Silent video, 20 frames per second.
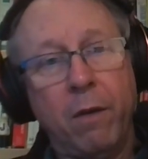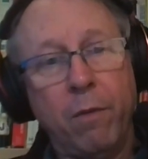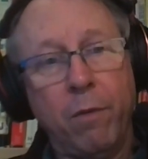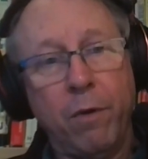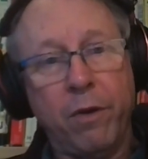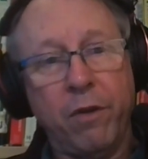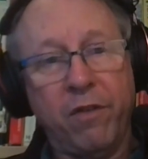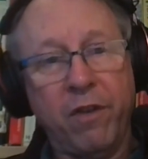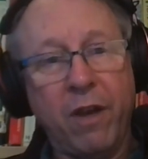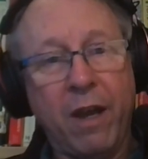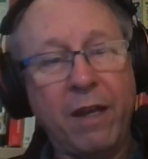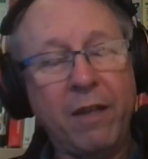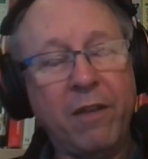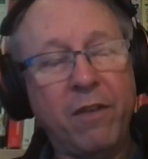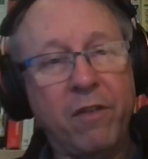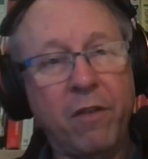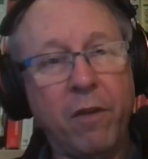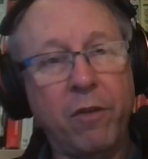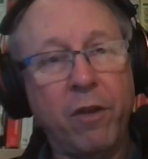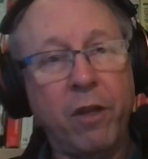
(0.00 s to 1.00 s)
were designed
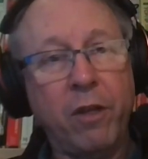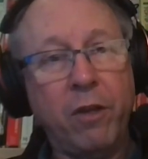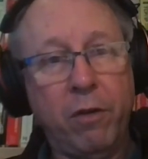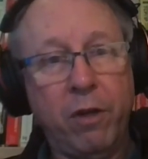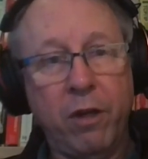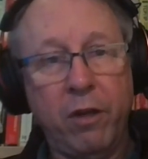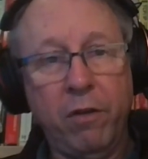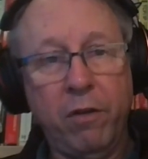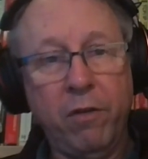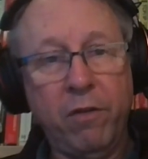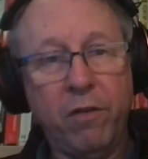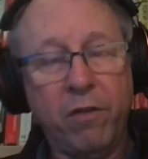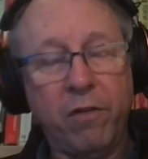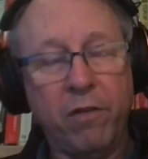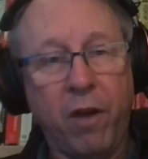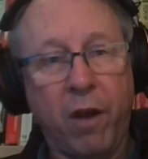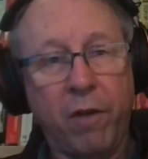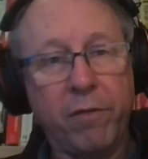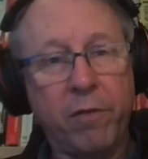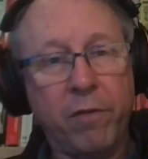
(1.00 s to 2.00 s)
so that you can use the
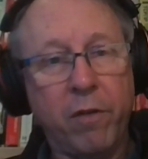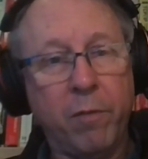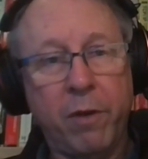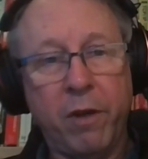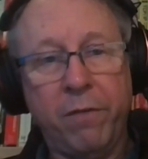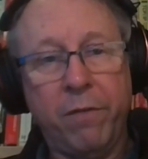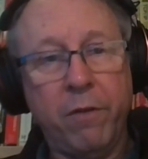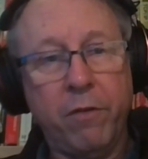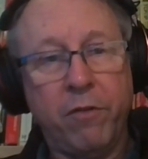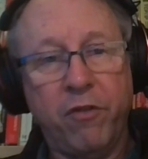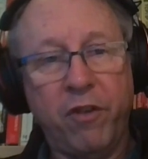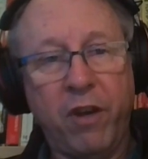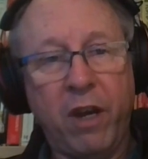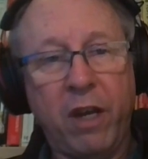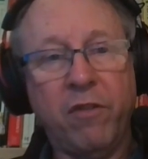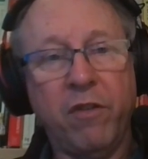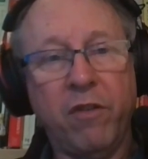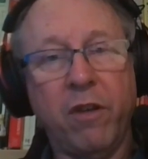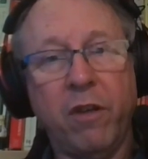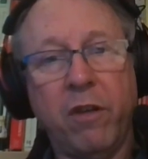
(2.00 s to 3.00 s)
software, but if you
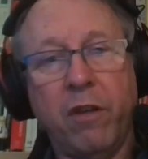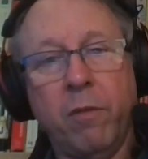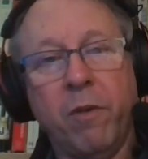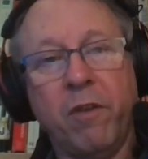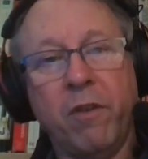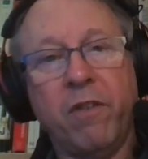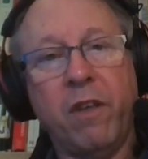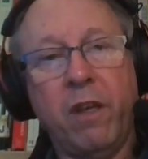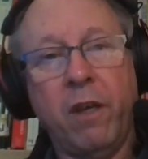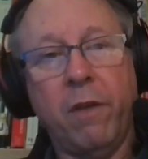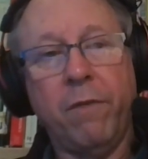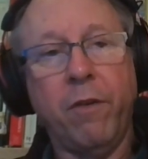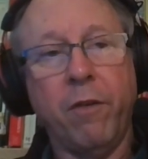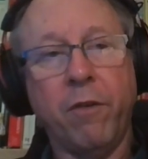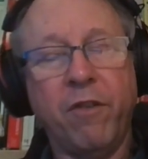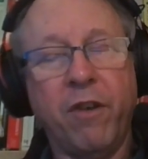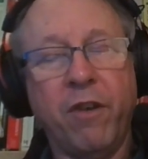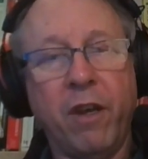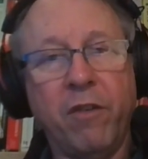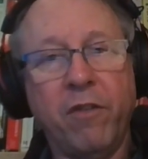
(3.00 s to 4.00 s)
change it, you must give your
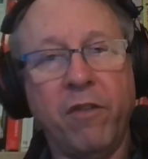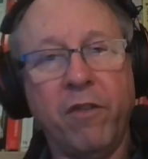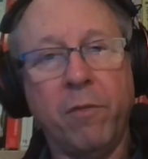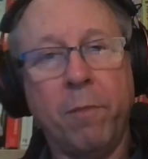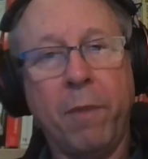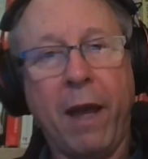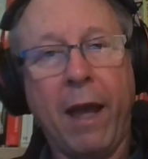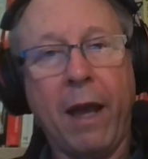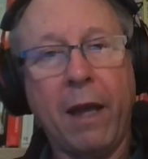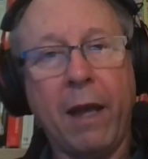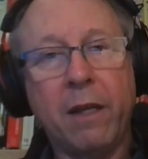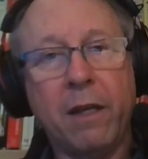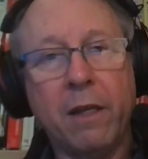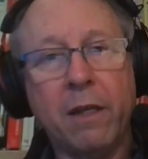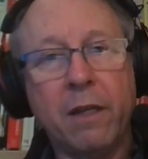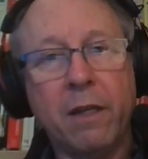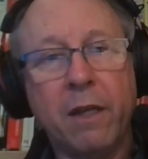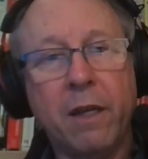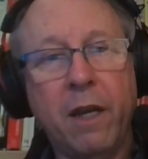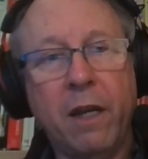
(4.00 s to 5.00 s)
changes back.
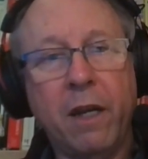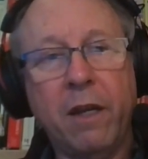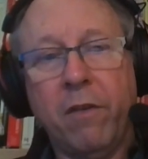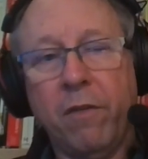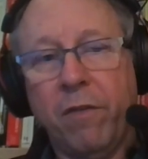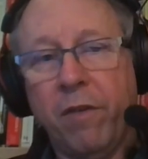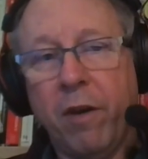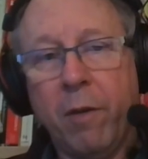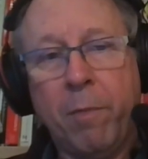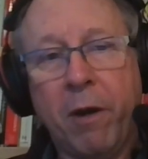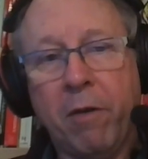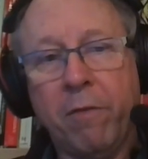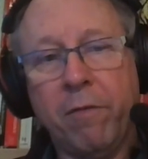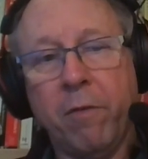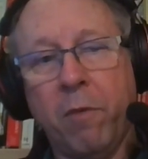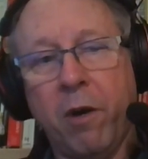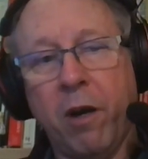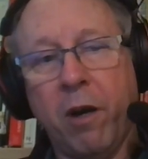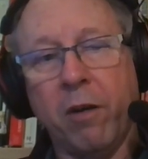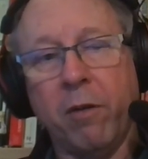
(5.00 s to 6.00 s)
And it's a very
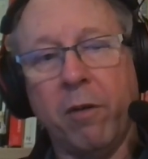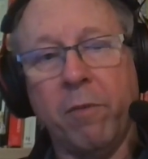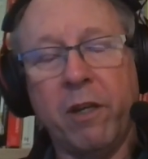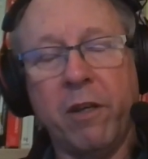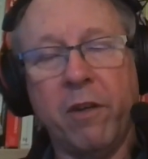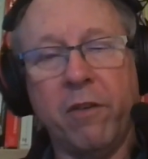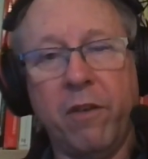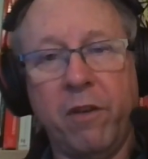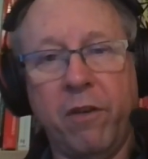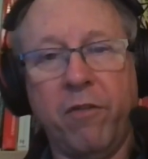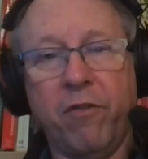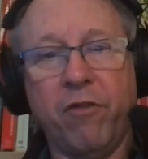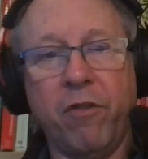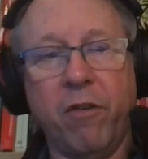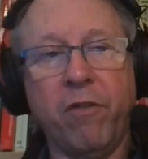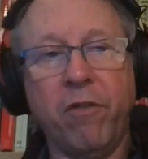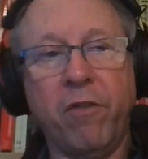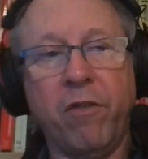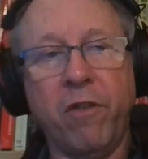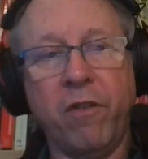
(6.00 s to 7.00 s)
powerful model because it
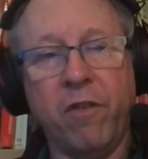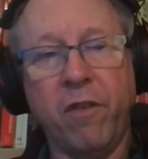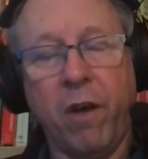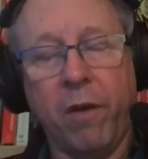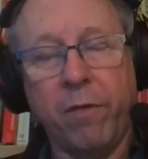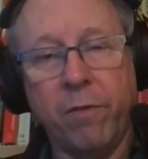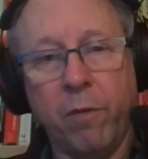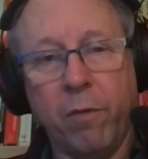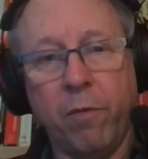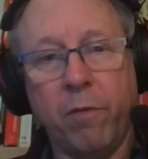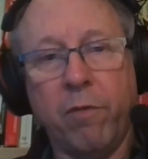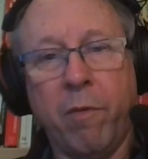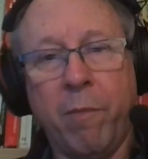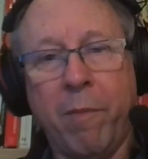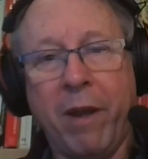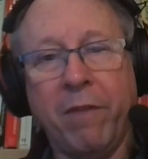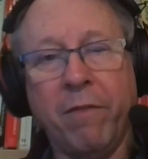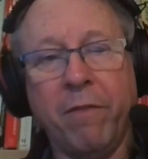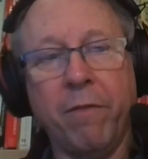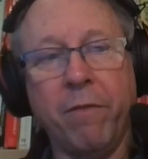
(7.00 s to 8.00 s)
ensures the software will
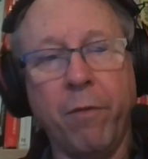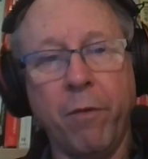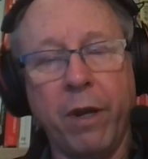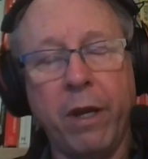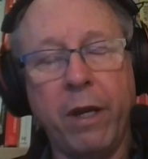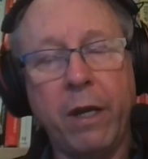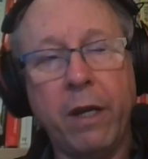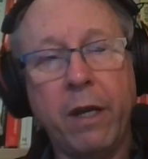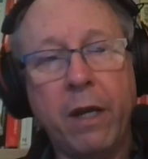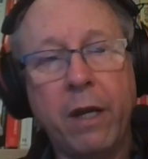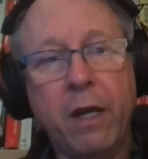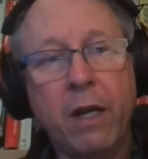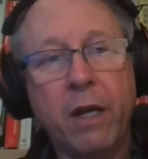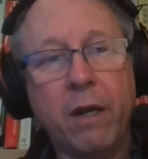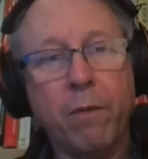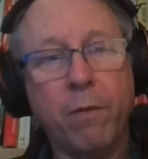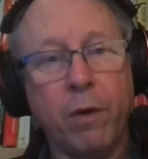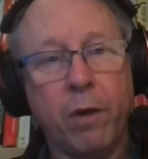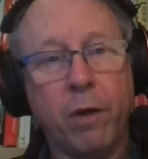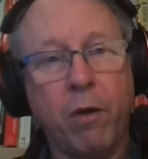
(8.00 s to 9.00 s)
remain free,
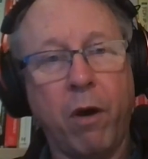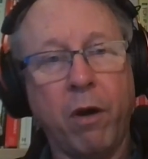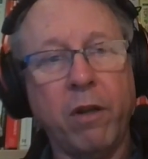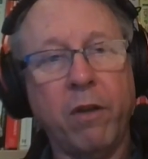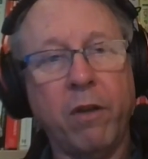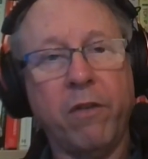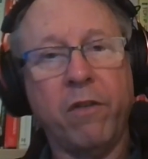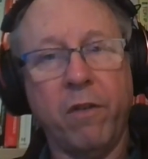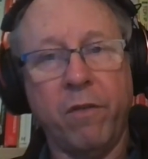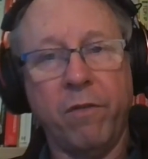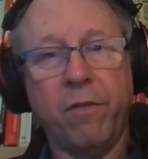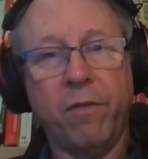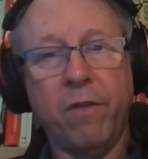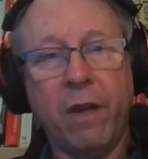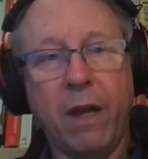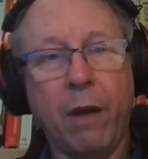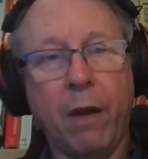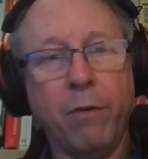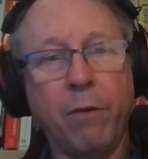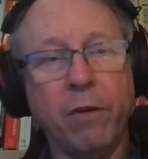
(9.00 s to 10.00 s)
regardless of
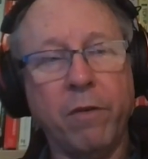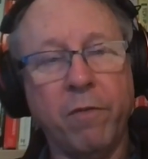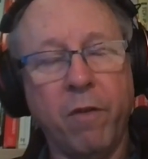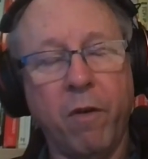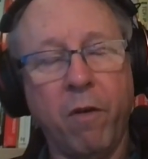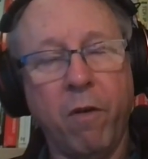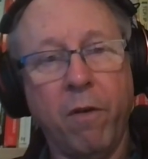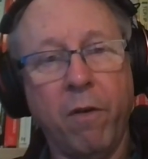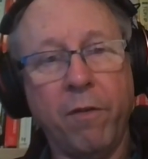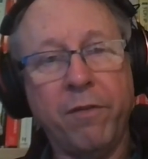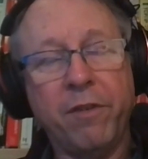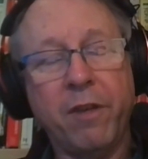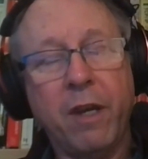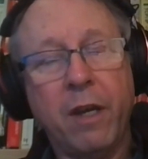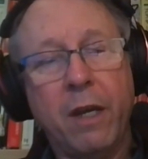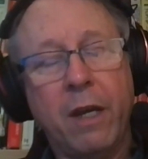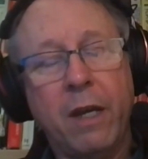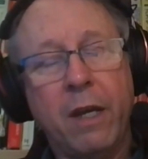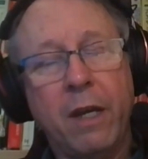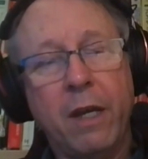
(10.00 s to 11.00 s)
how it evolves.
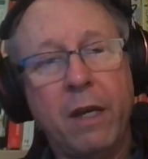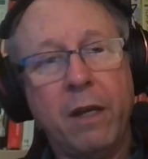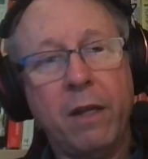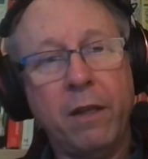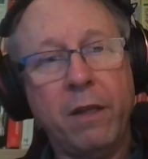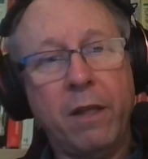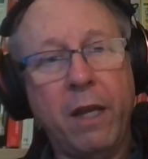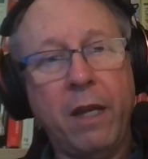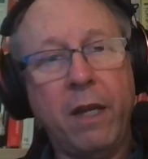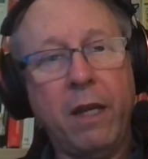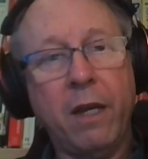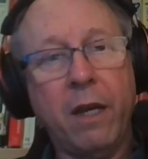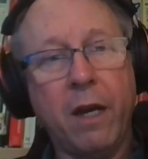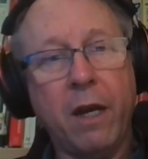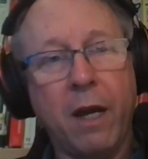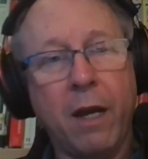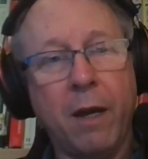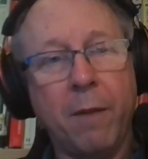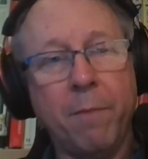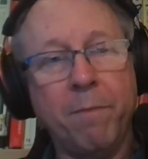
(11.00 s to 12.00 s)
The
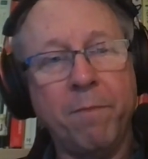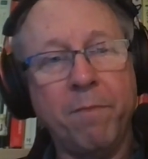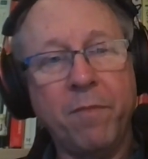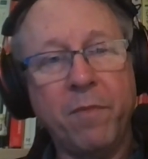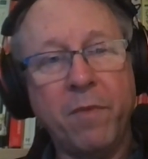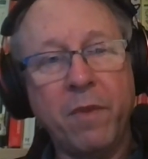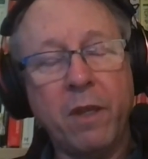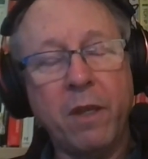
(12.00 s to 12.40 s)
um,